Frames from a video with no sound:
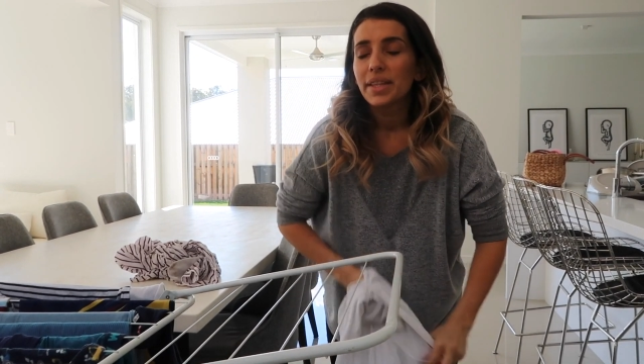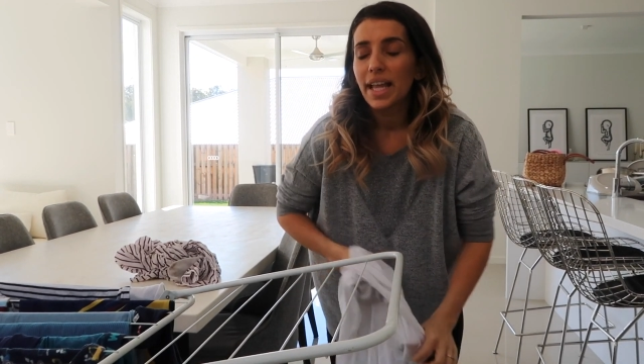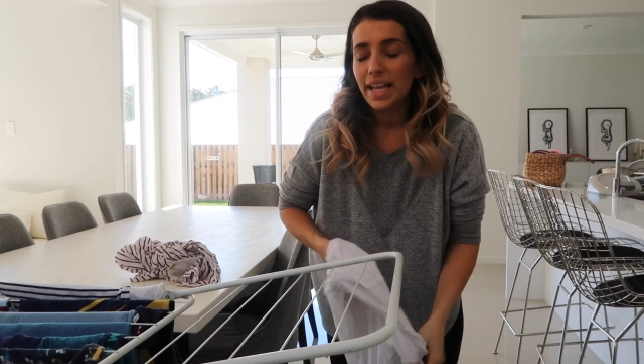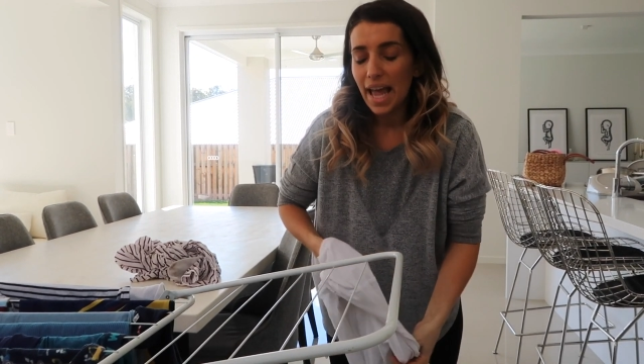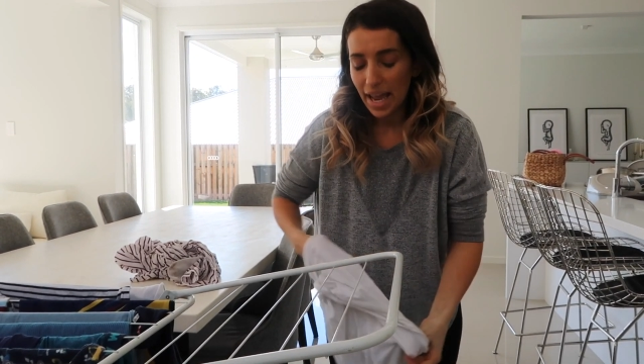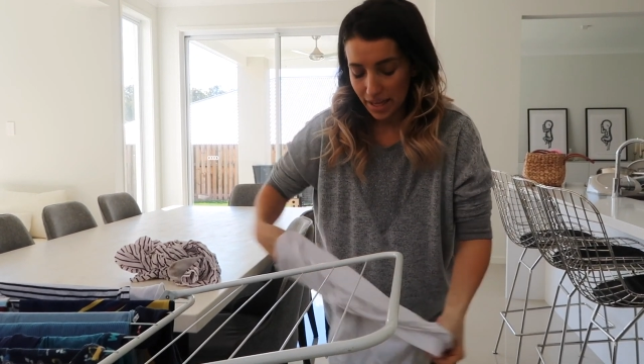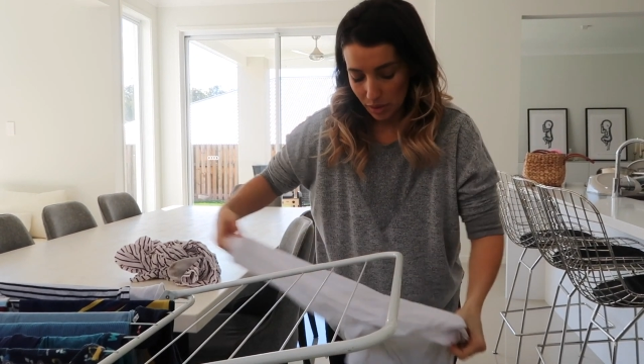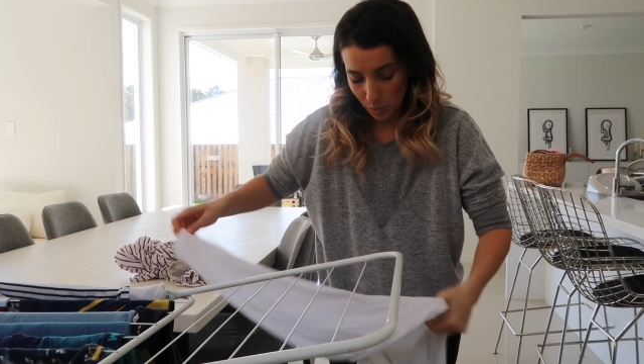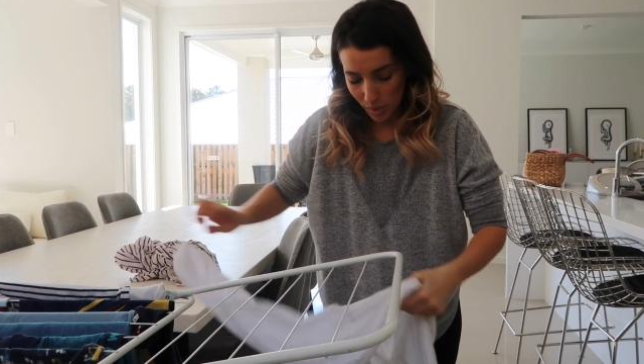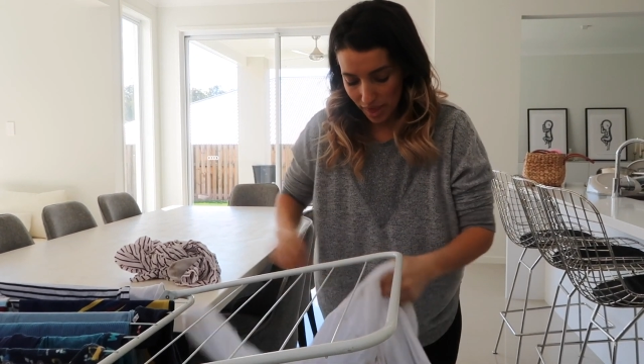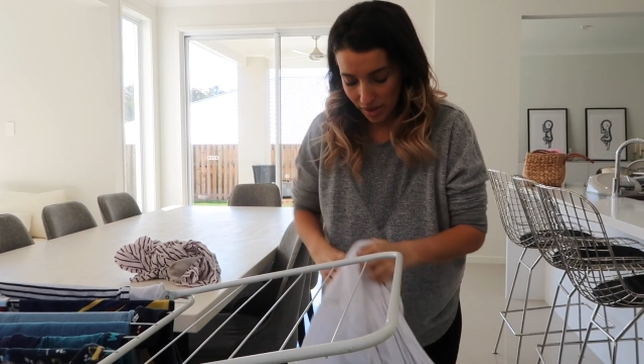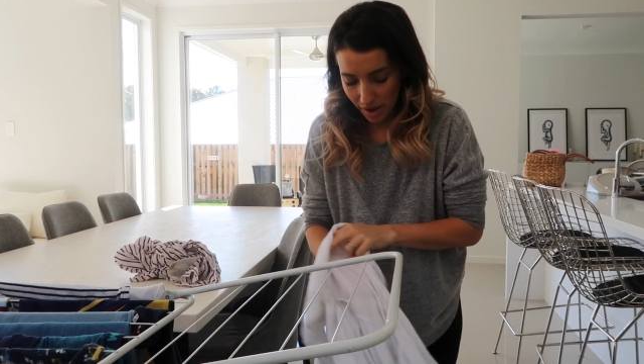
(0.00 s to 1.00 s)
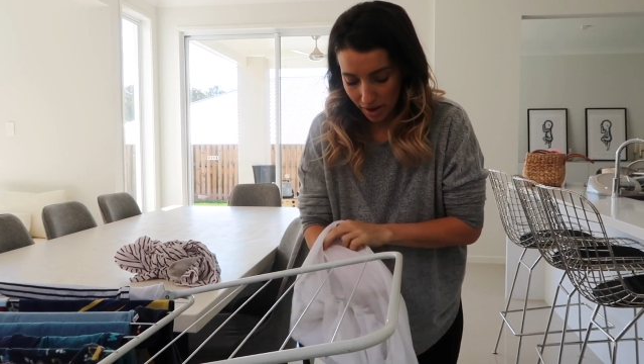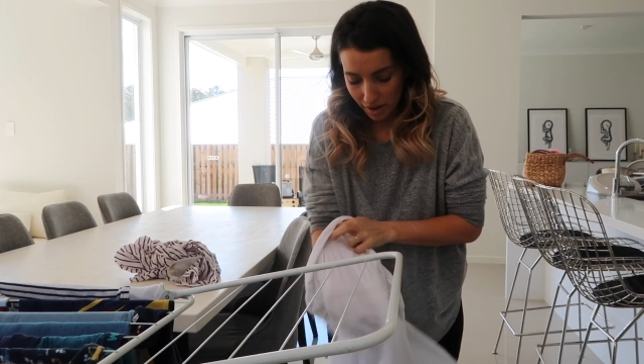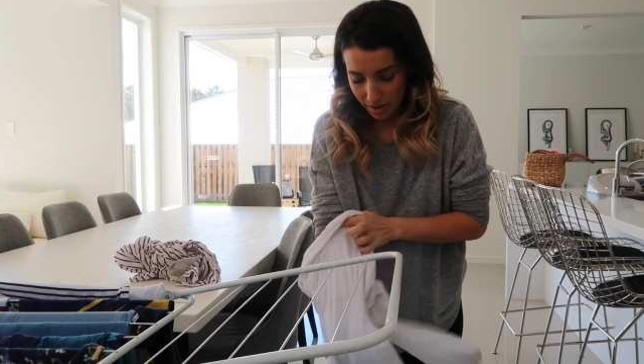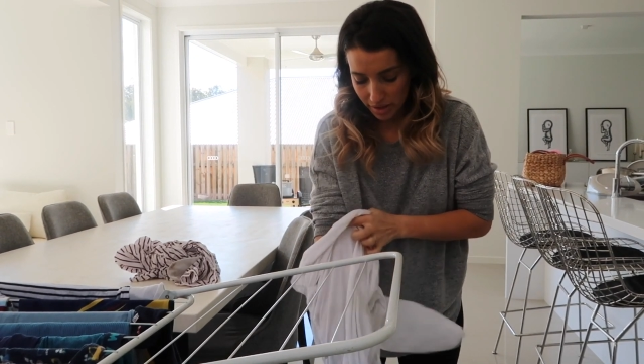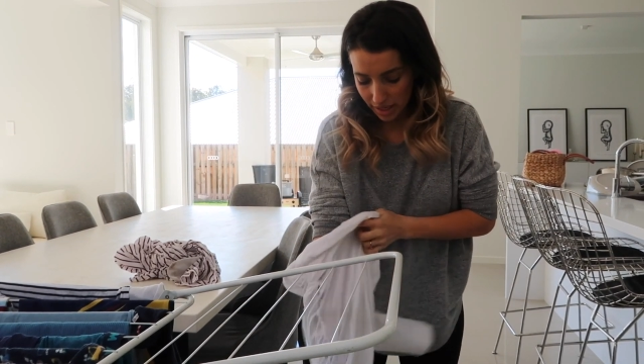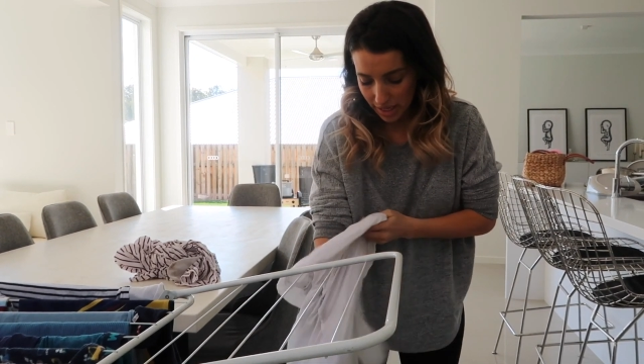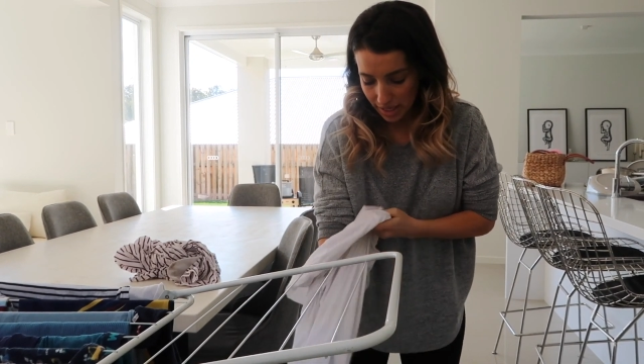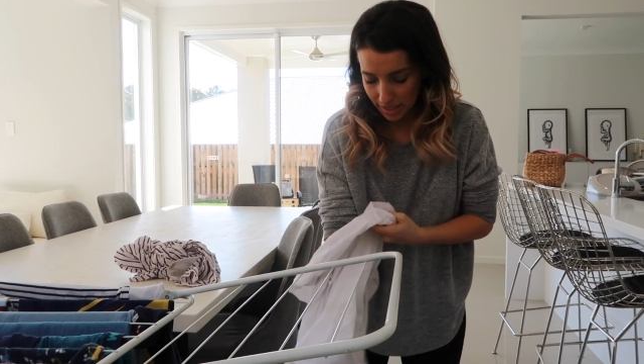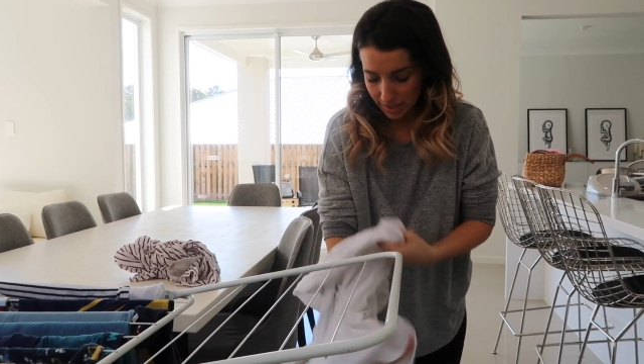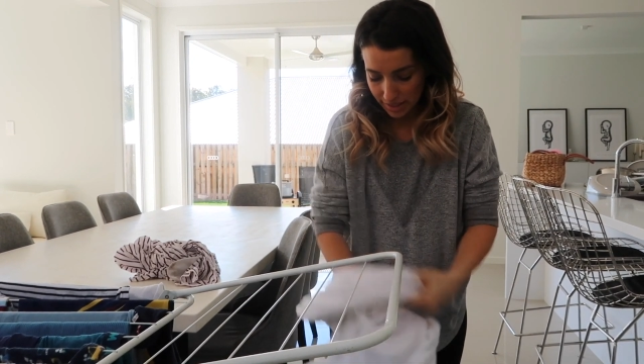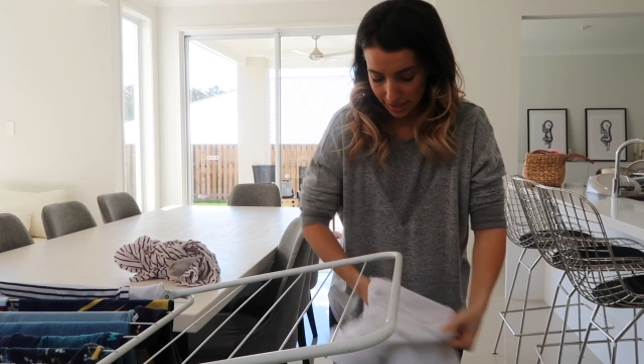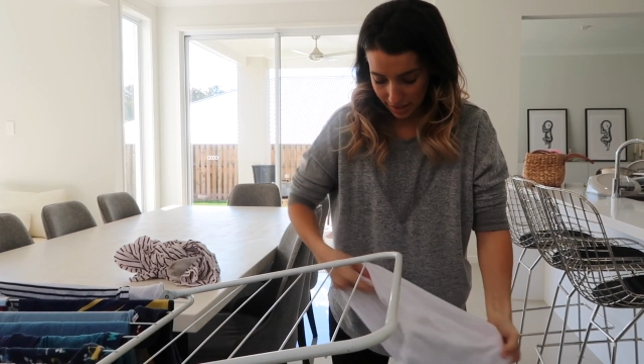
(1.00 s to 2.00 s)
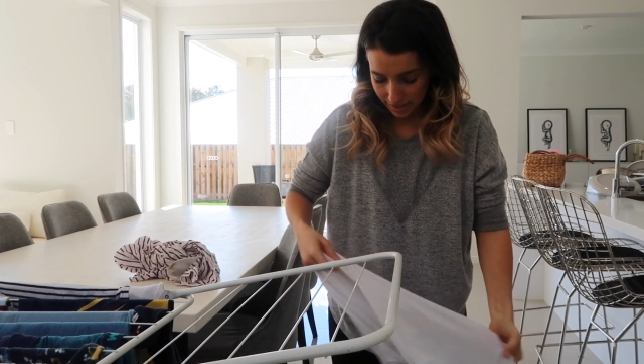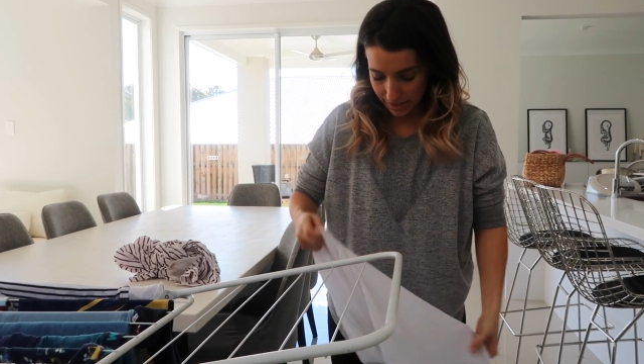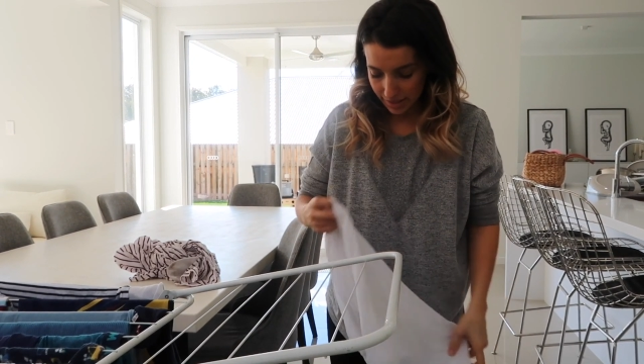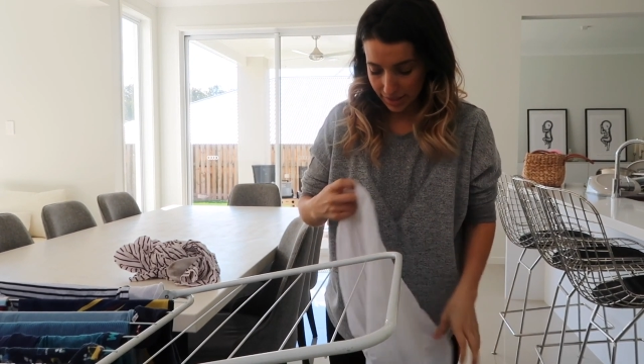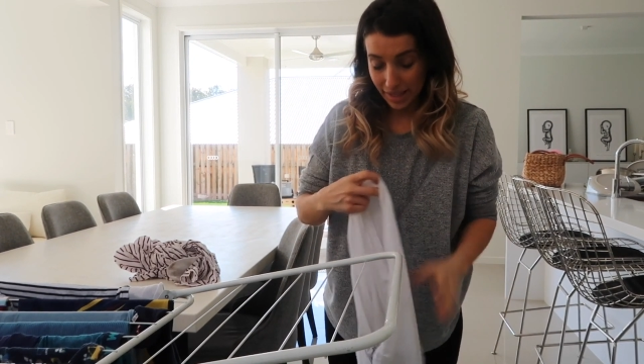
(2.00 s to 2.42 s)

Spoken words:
like out in the weather, it does,